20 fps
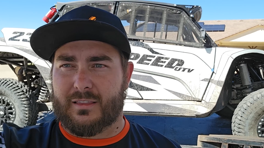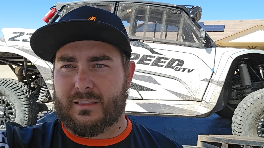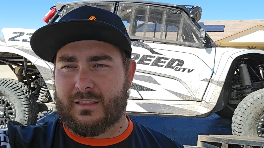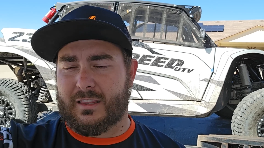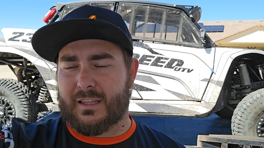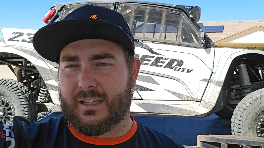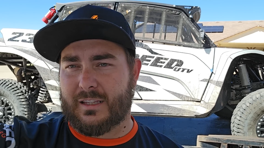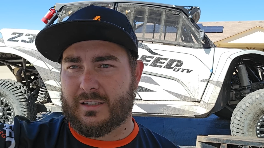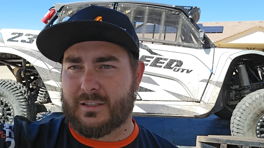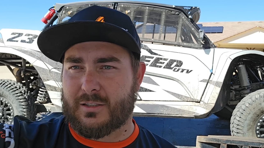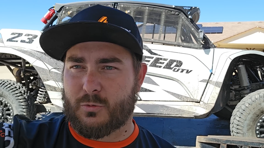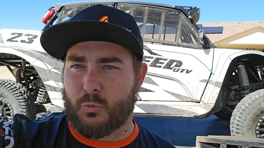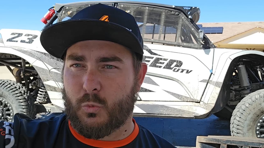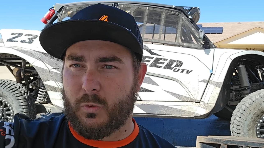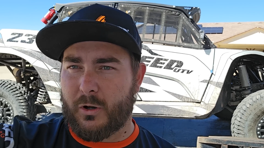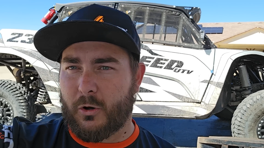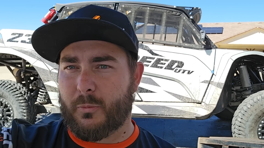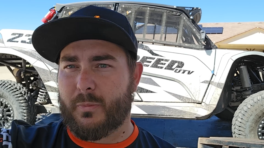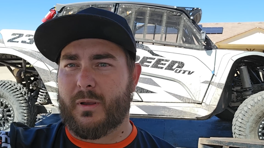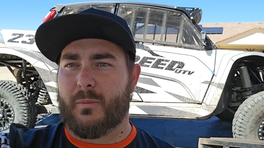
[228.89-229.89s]
This
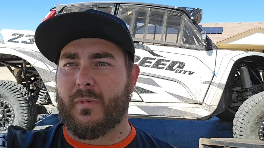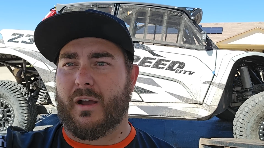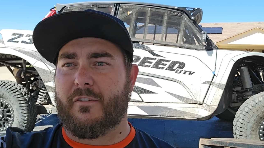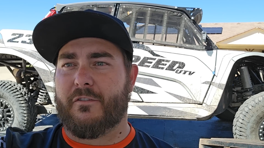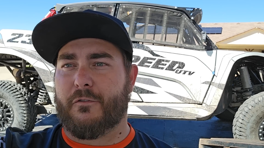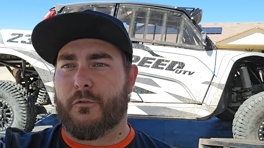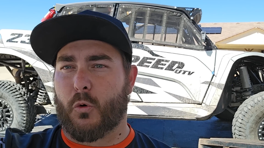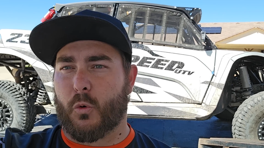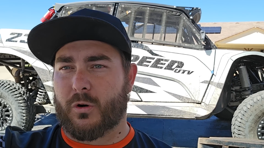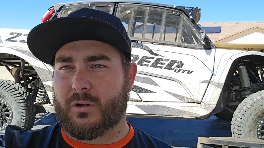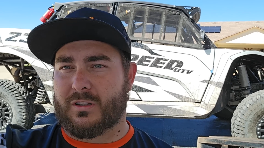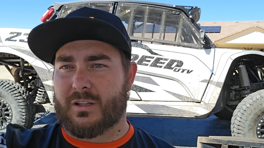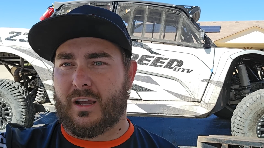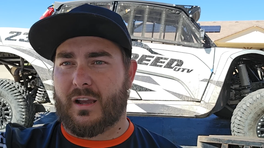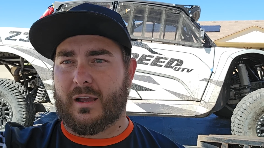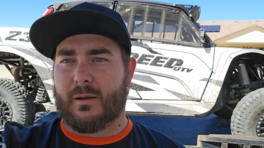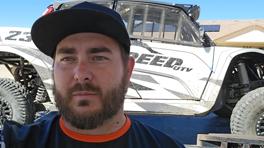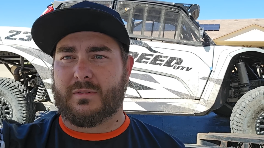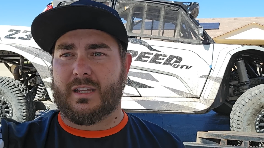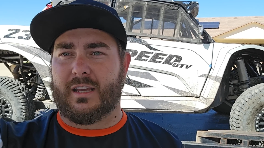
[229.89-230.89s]
will be my fourth
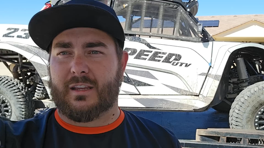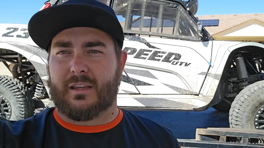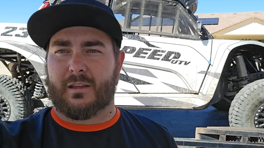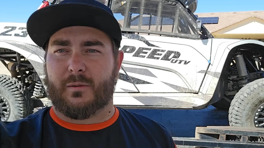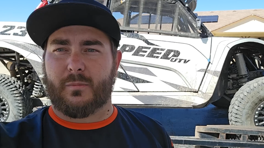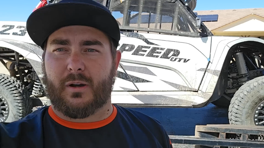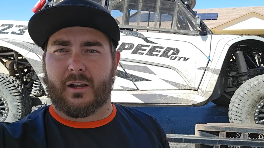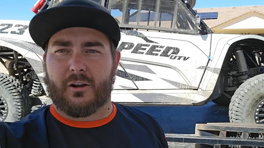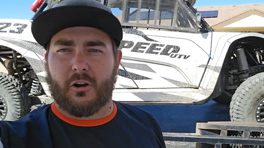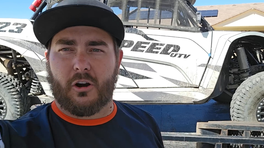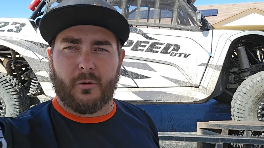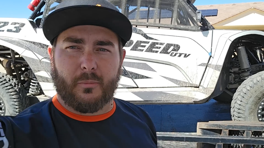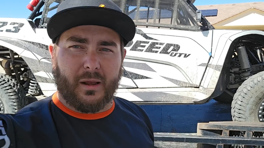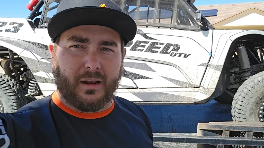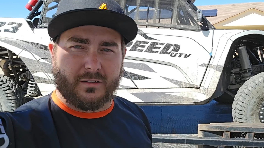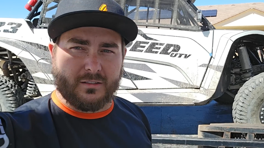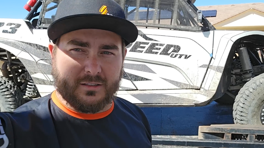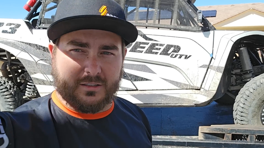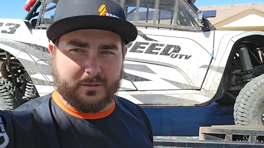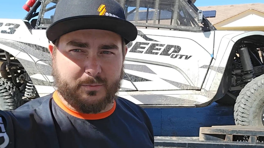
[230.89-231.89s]
time taking my car
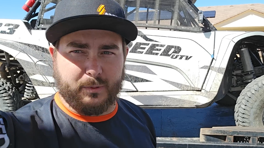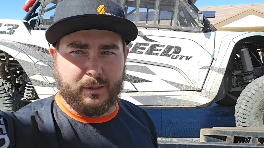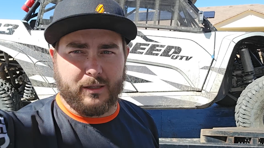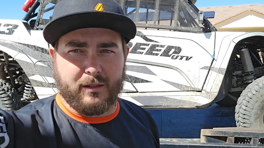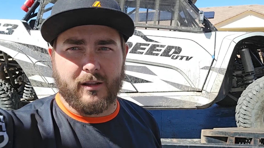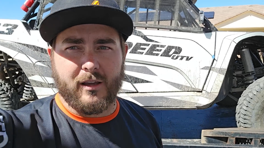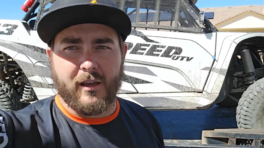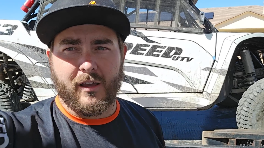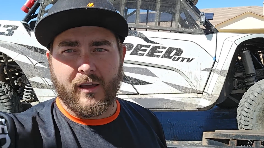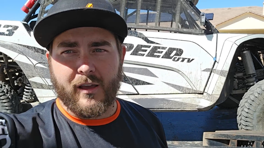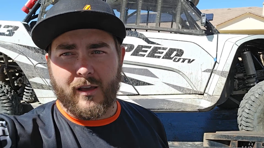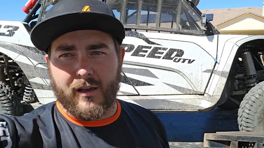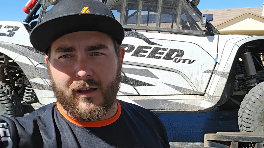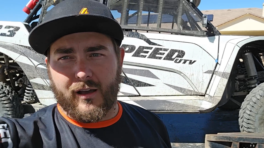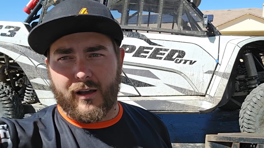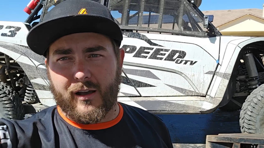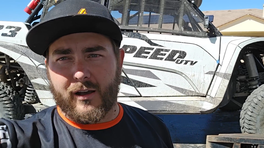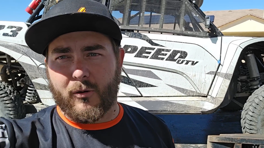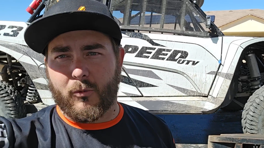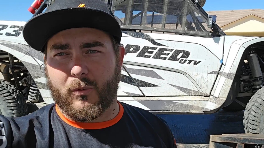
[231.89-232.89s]
back to Speed
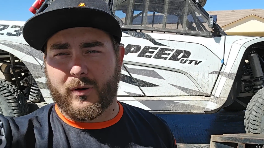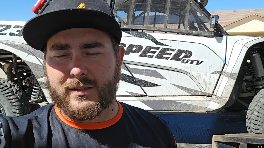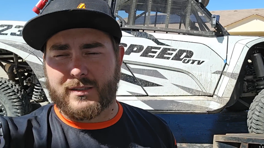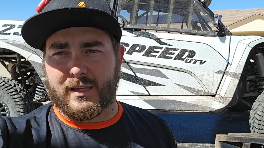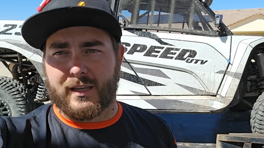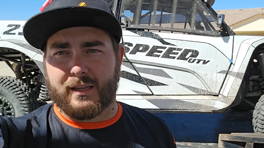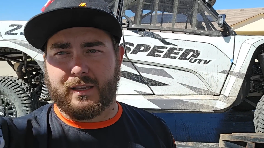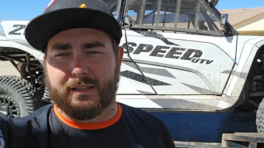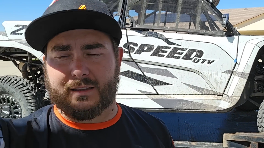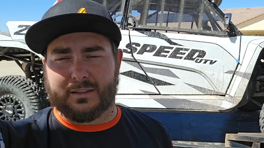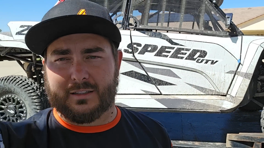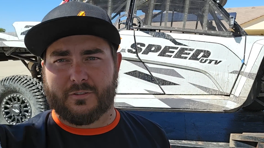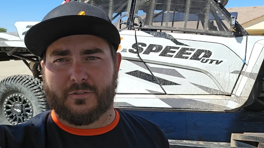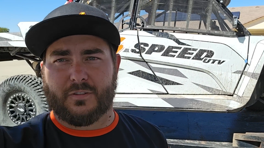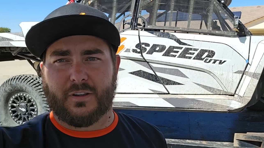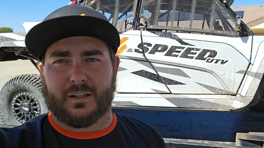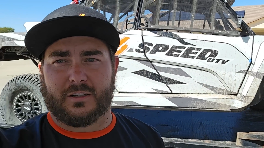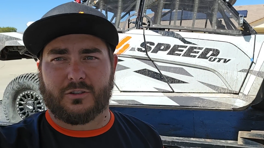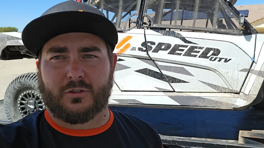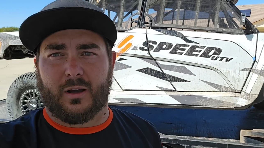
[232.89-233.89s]
once I get this
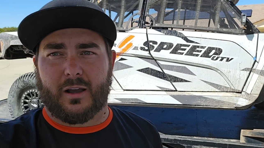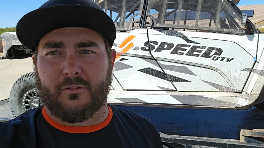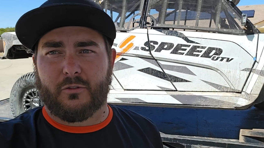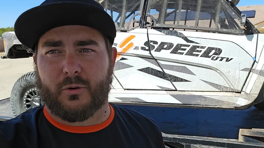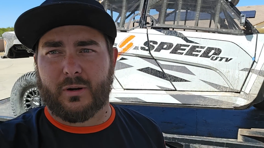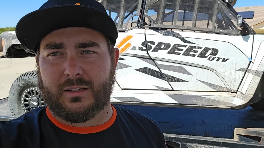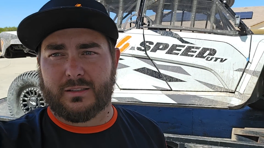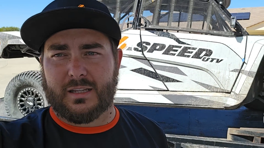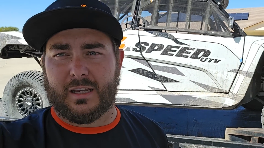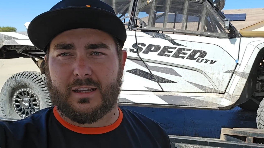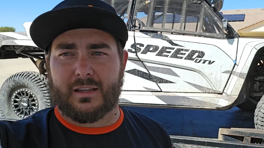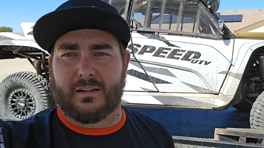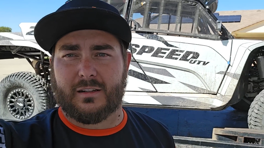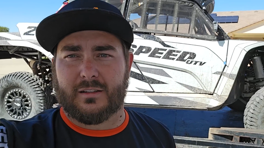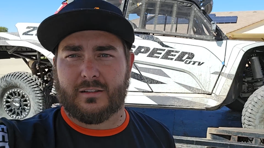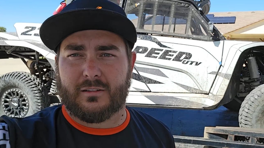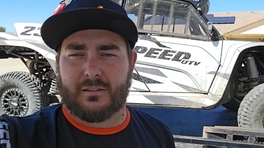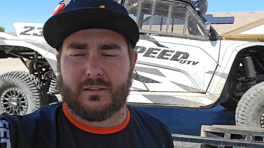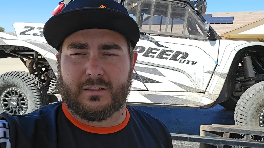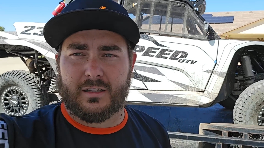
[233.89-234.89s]
fixed. So I've already taken
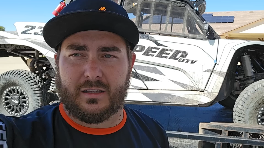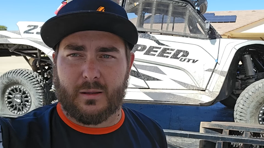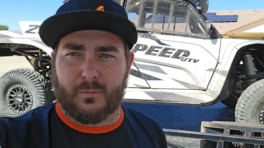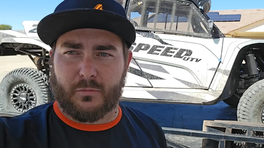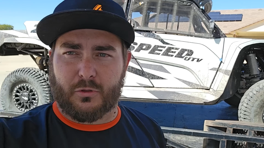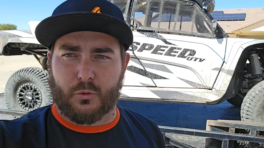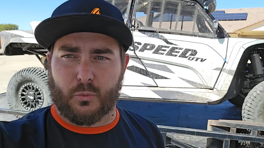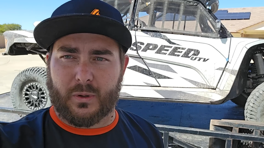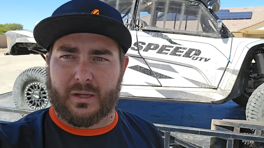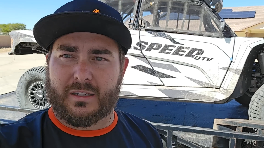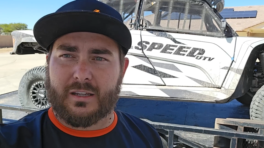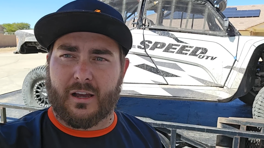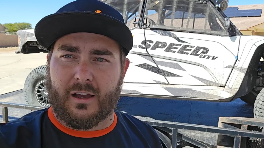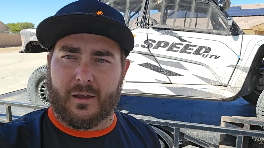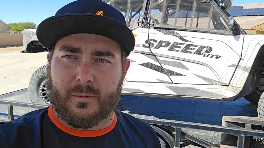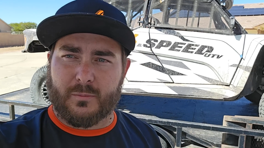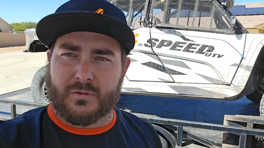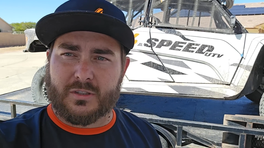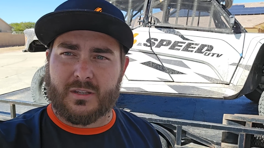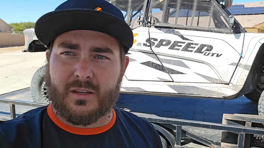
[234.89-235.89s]
it to them 3
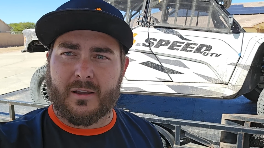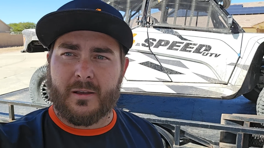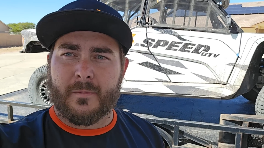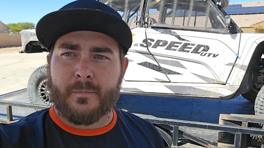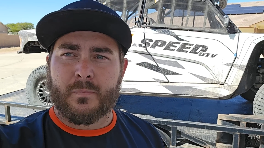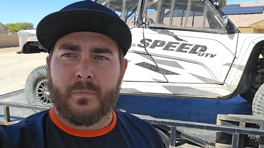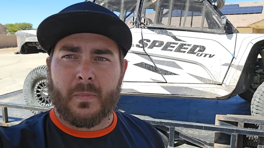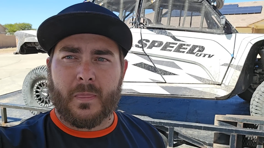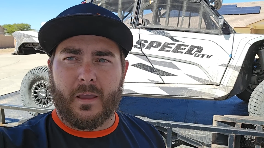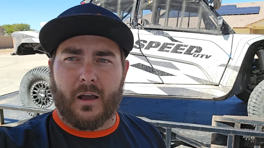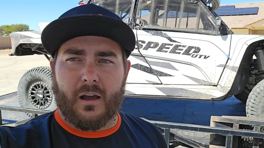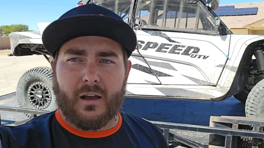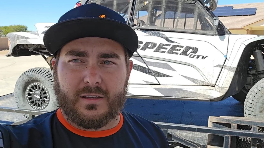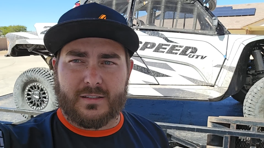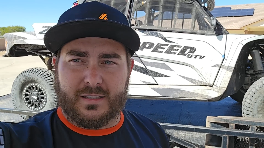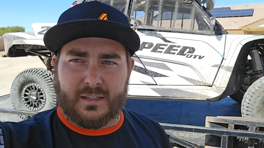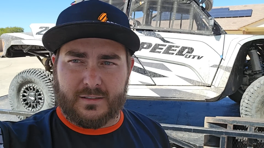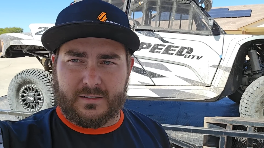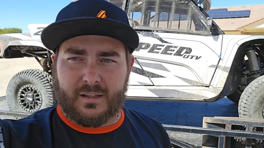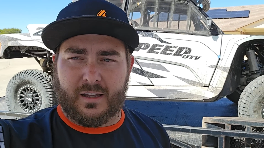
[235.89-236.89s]
times
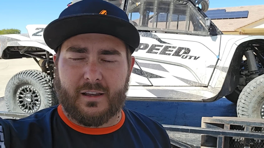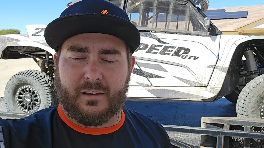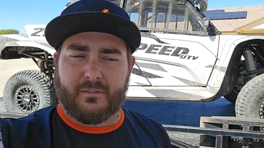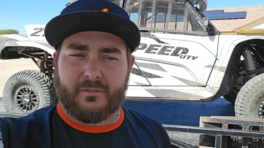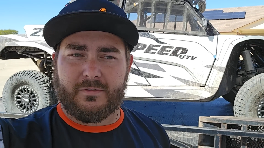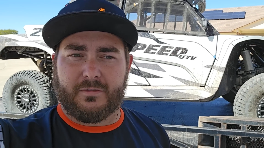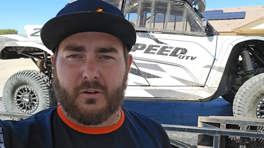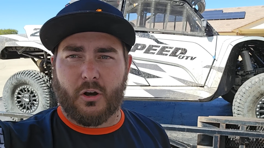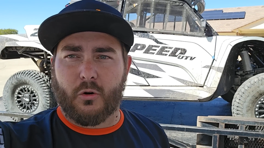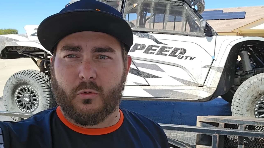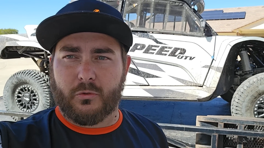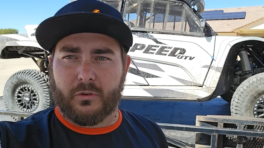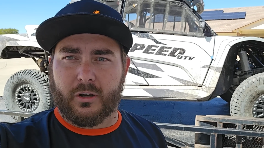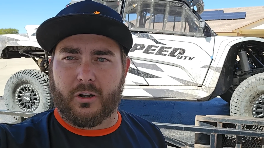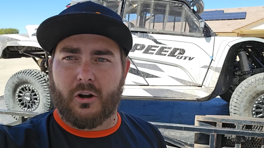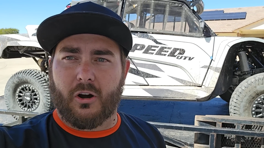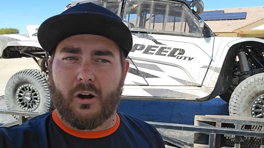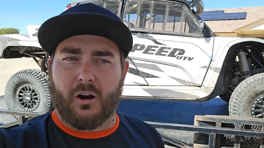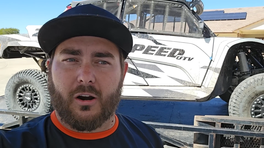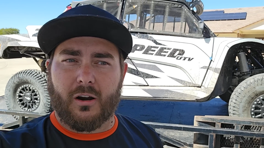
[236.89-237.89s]
since I've owned the
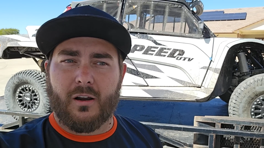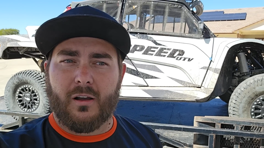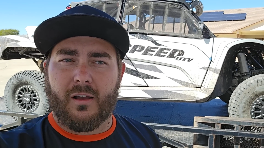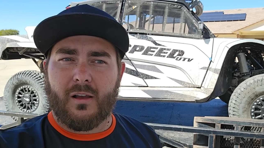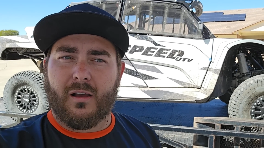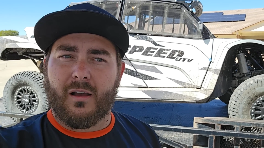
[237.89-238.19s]
car.